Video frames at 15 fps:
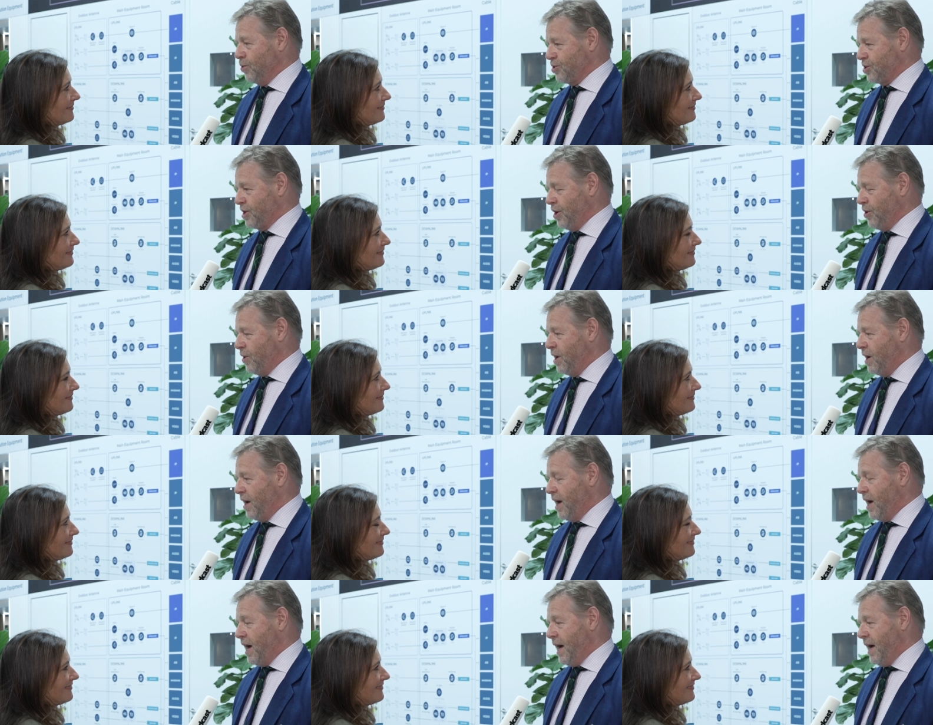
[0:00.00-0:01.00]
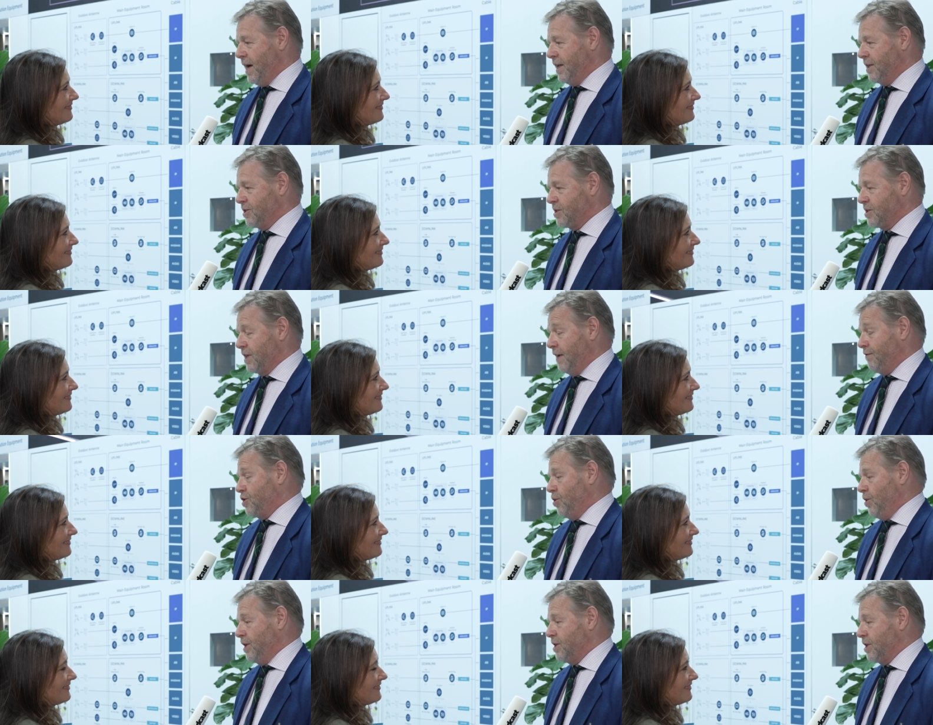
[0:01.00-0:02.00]
Speaker 1: also, and they've
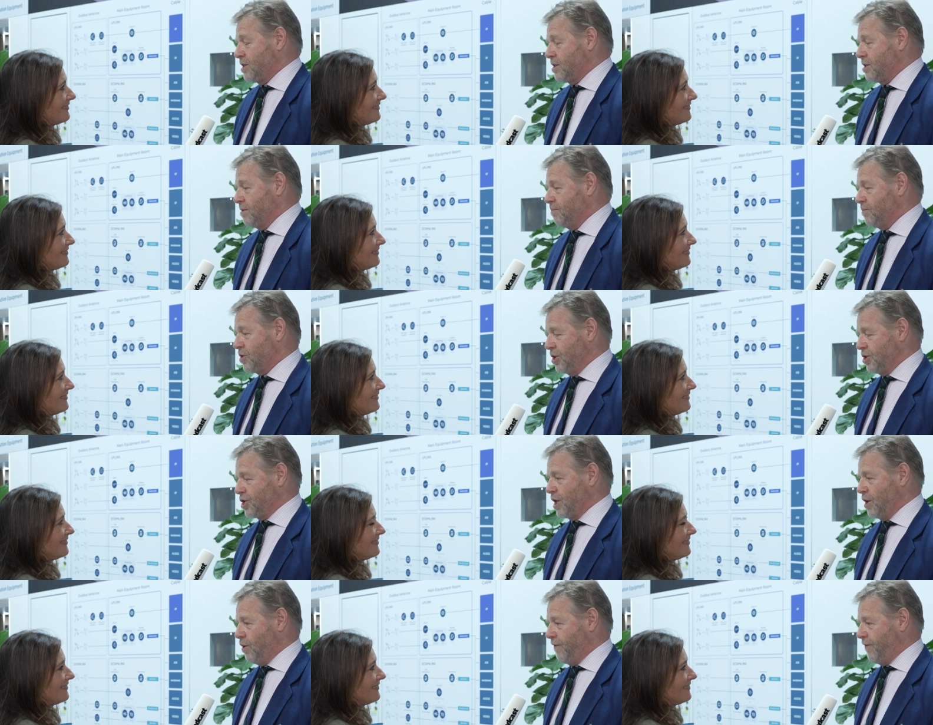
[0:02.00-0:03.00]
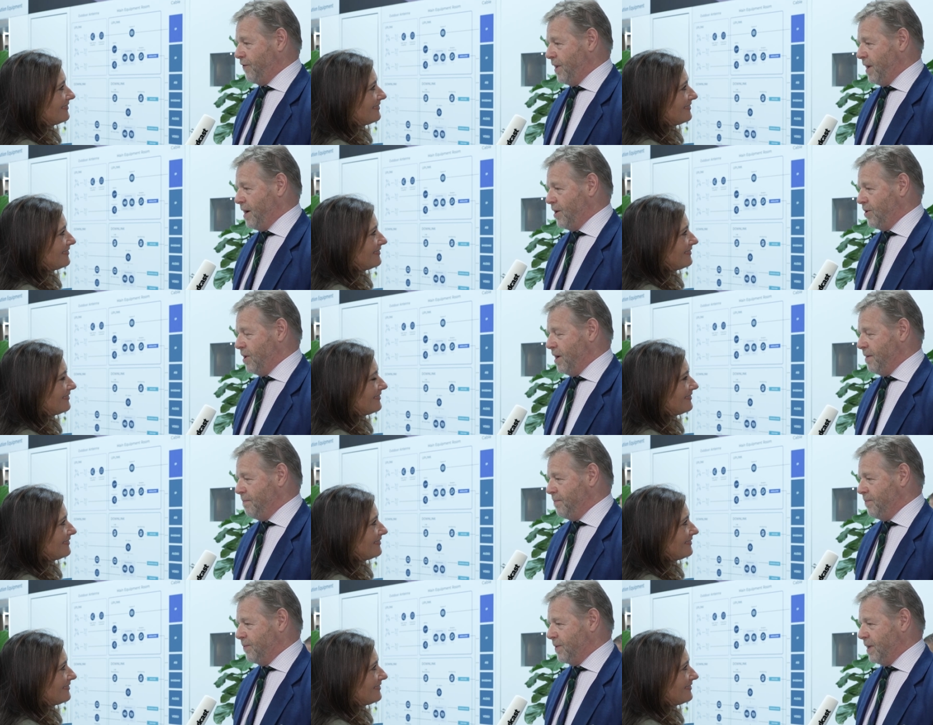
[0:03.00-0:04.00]
joined us to show off
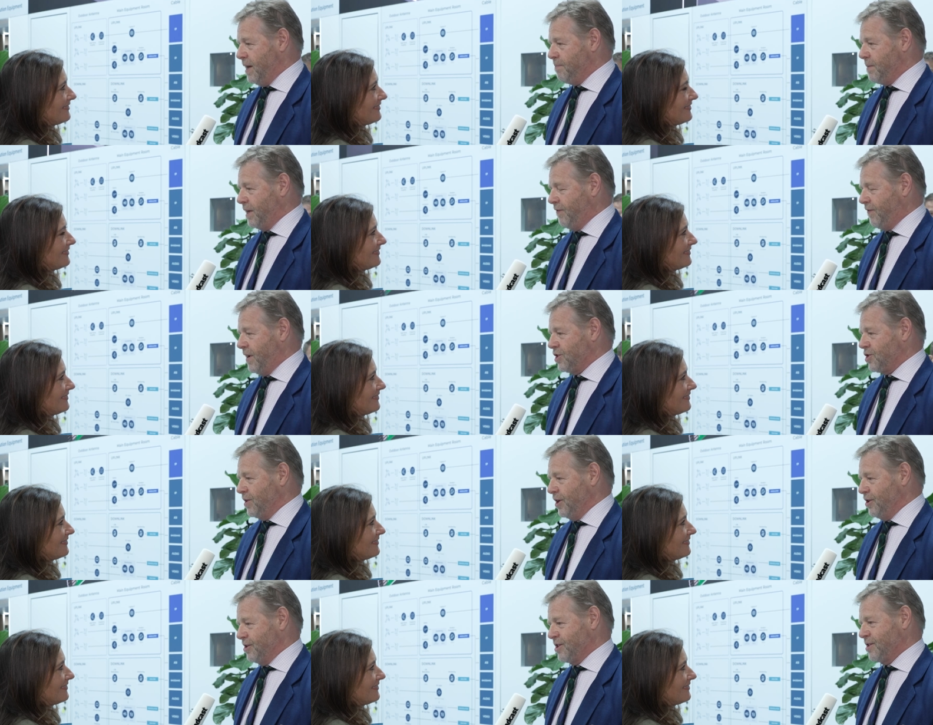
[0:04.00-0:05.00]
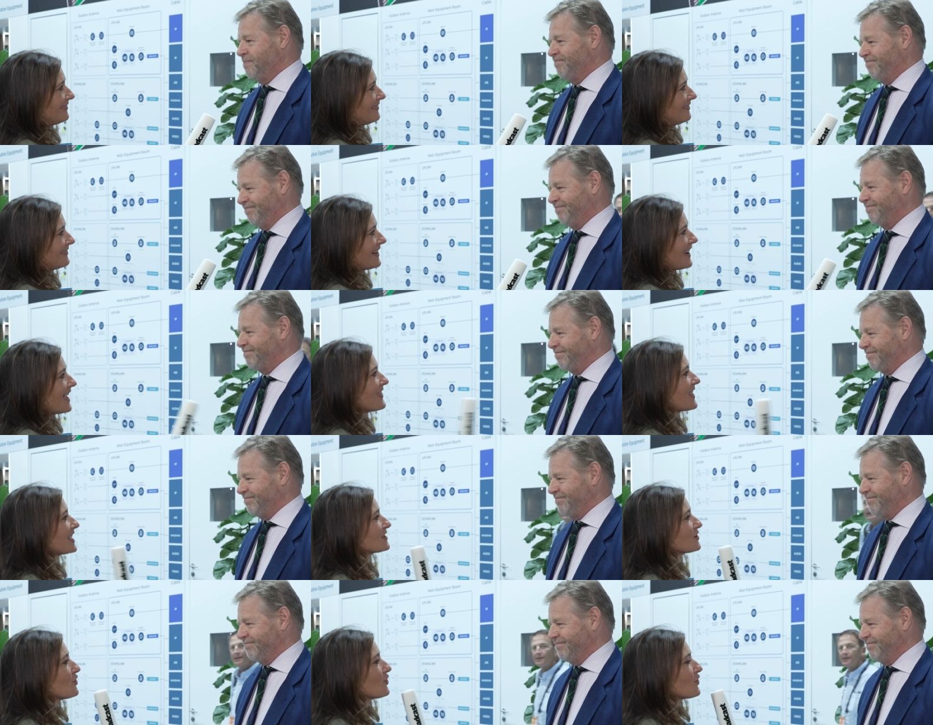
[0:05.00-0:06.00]
their manufacturing goods.
Speaker 2: And
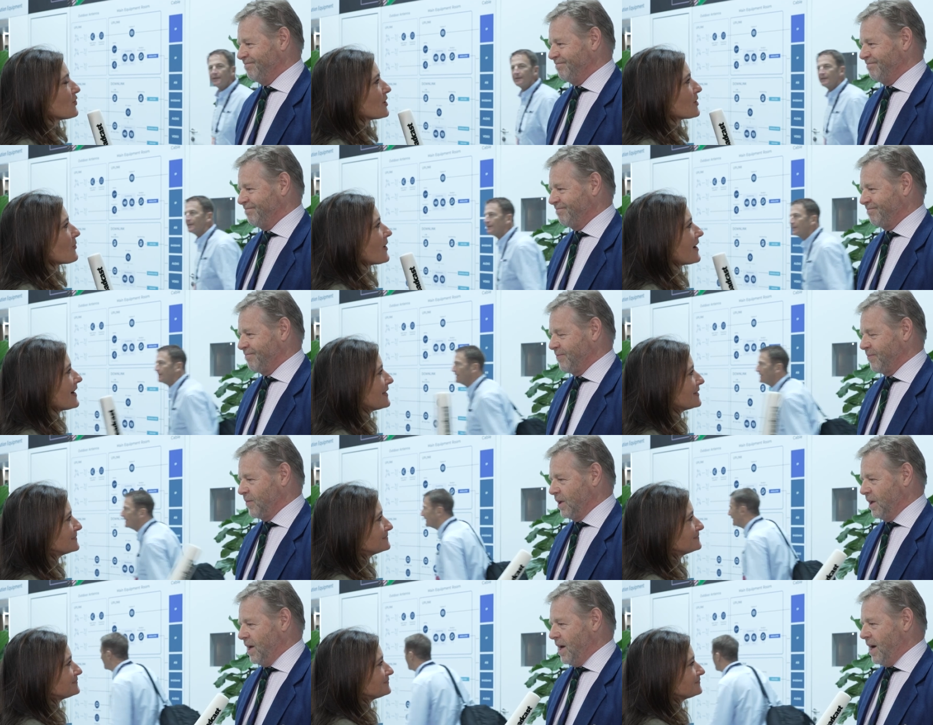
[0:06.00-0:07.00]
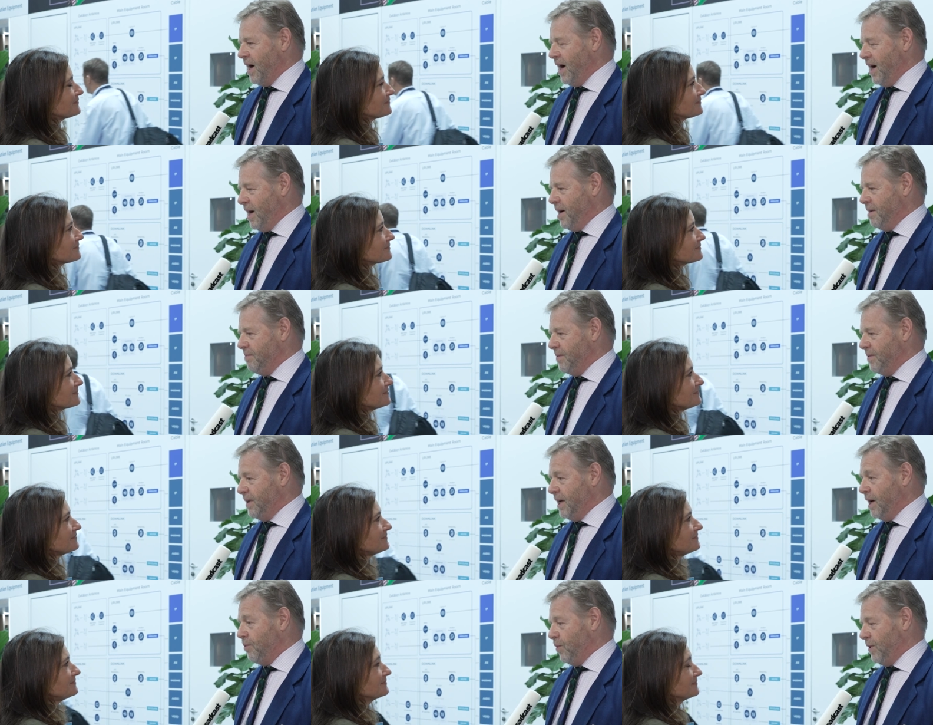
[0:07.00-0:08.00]
that's all going well?
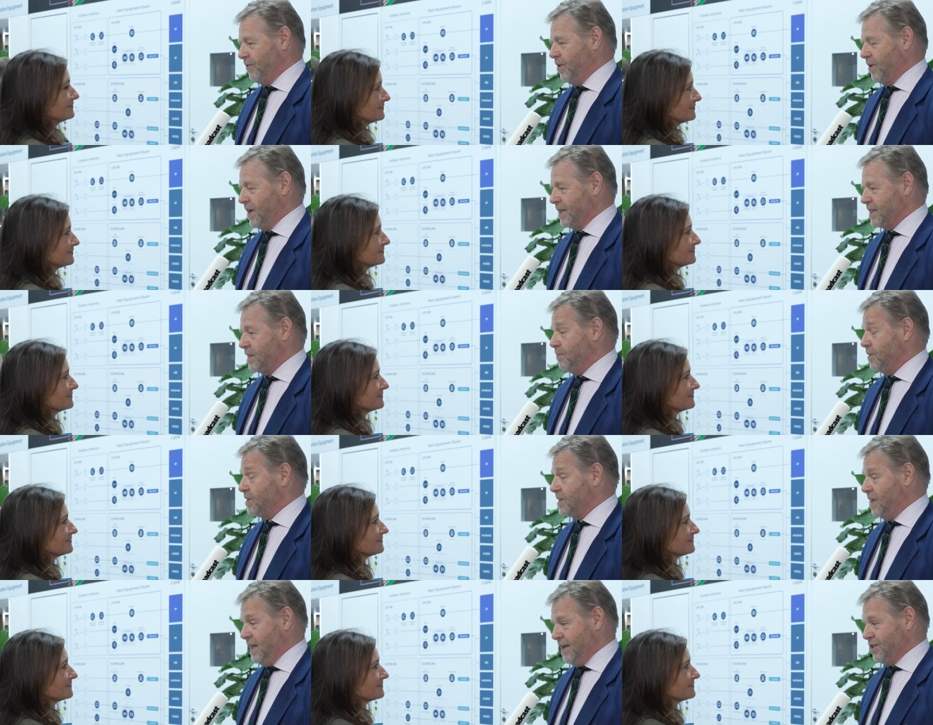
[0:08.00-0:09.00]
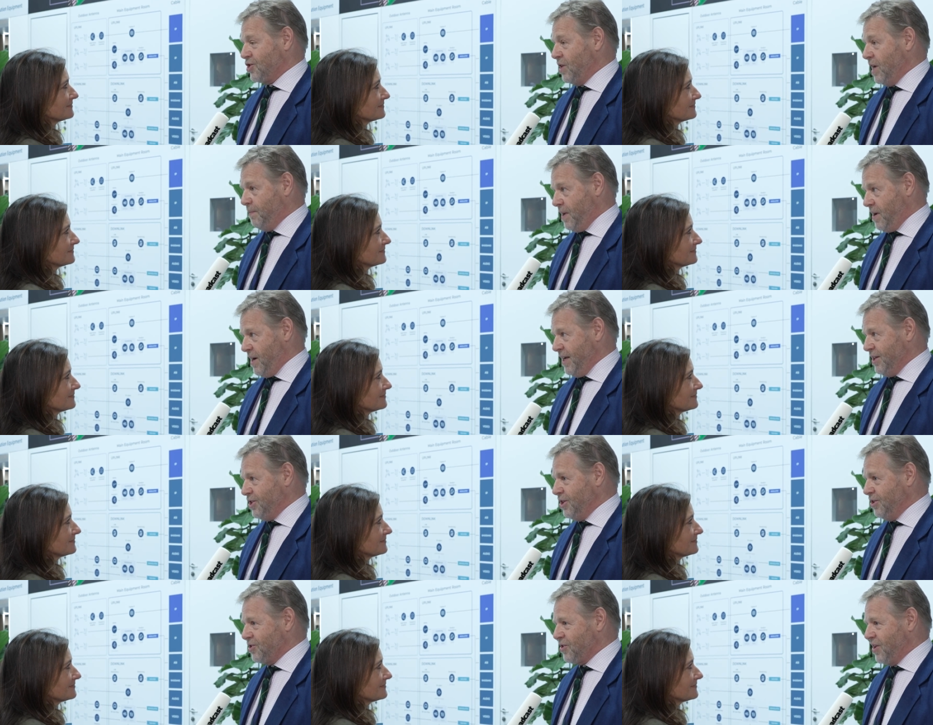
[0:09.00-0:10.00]
Speaker 1: Yeah, we've got customers literally behind
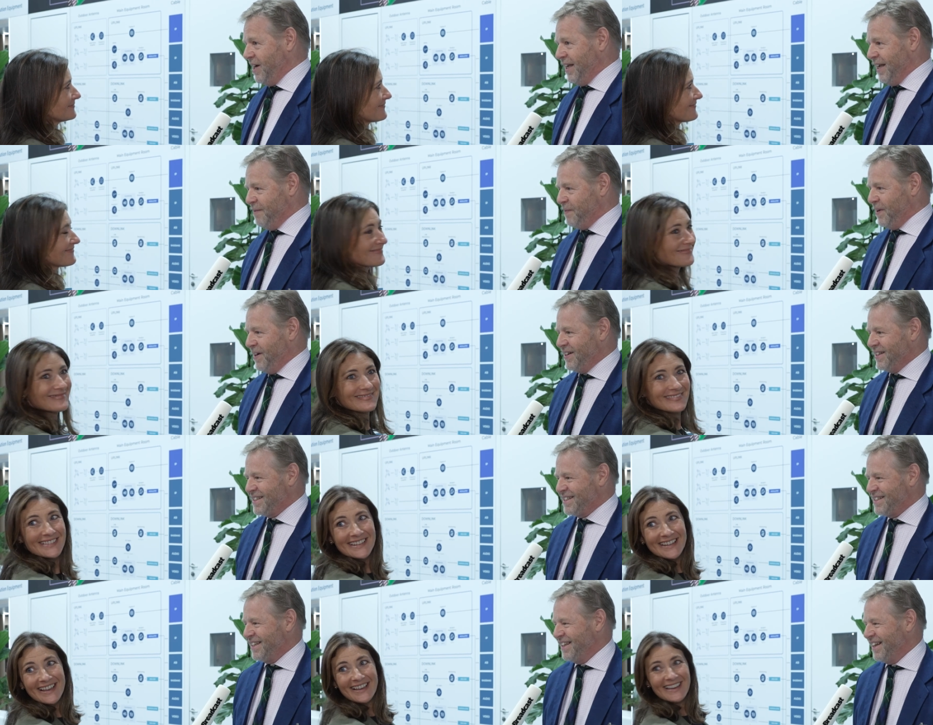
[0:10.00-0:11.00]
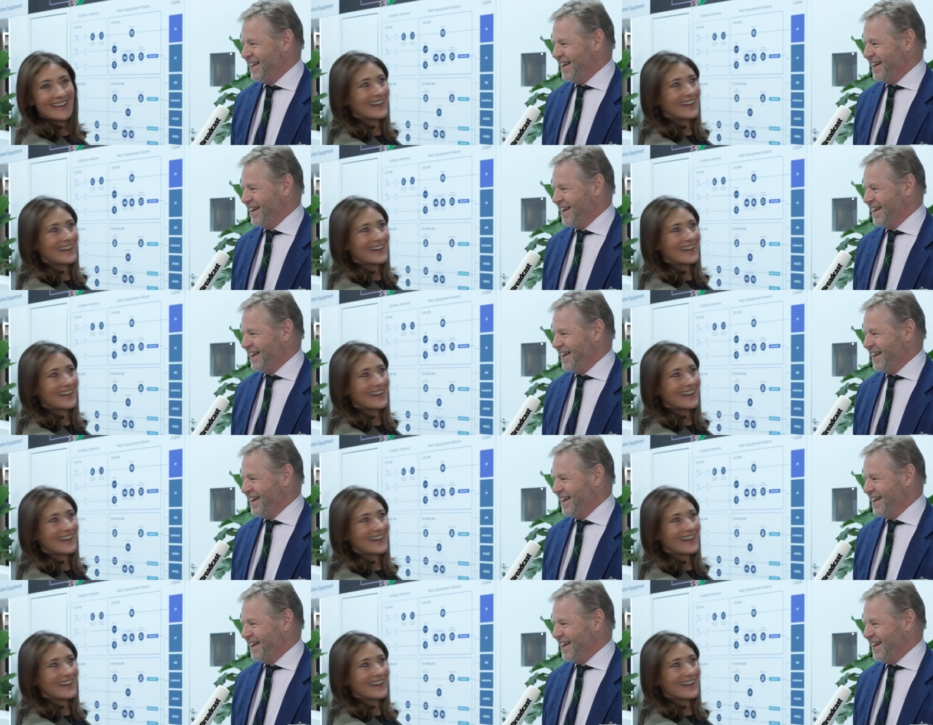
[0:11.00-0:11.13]
you trying to get past,